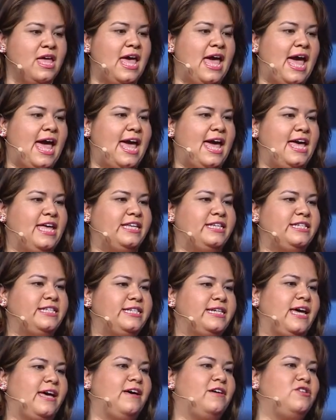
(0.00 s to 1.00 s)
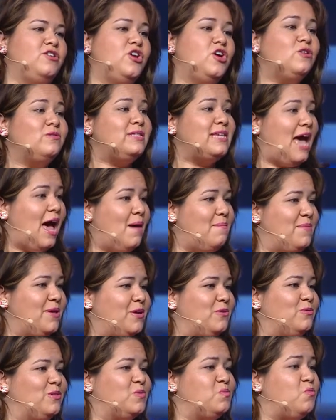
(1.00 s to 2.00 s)
And no
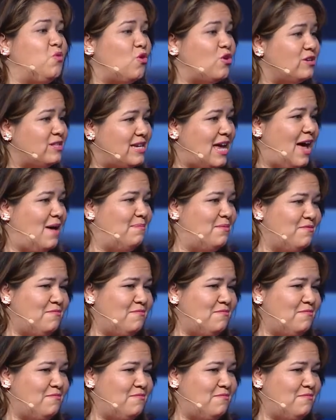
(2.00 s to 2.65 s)
topic was more top